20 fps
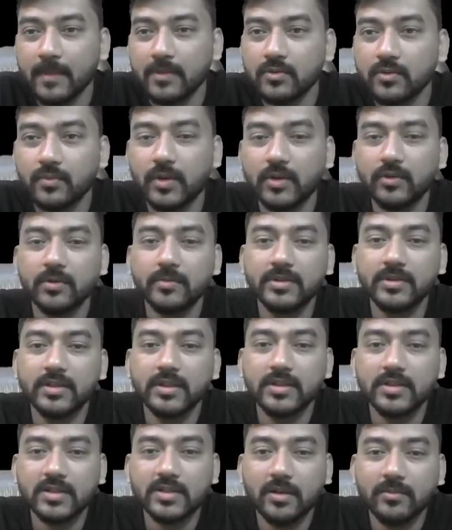So what will be
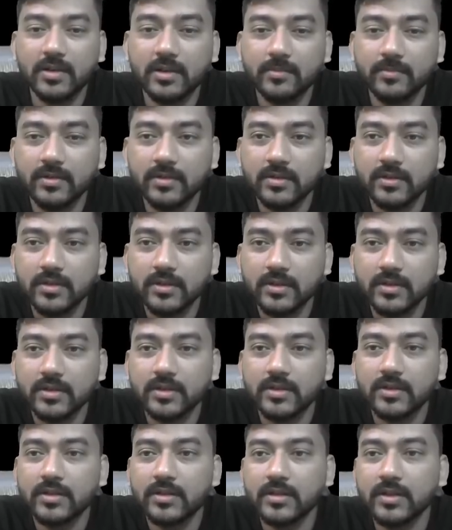this term? Let me
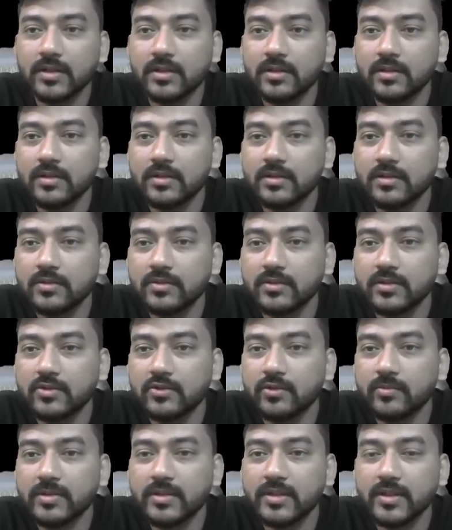tell you. So this
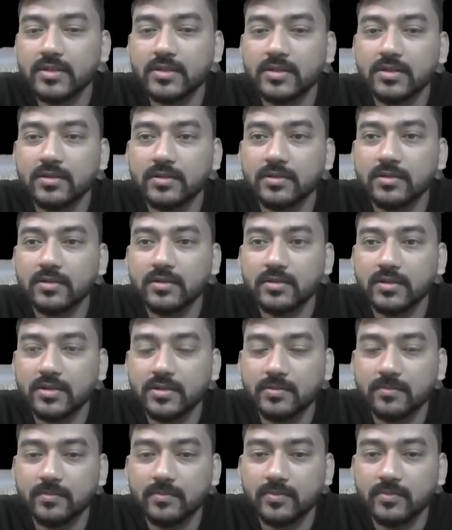will be just
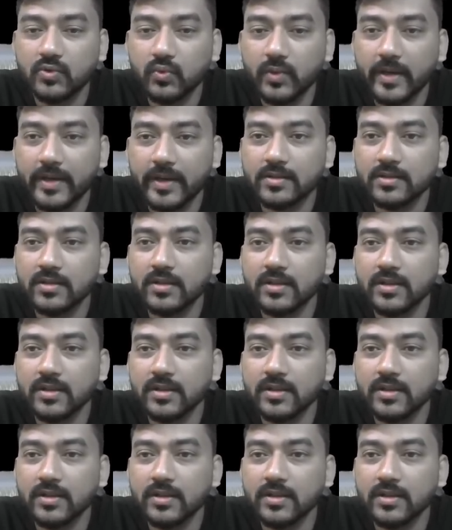2x.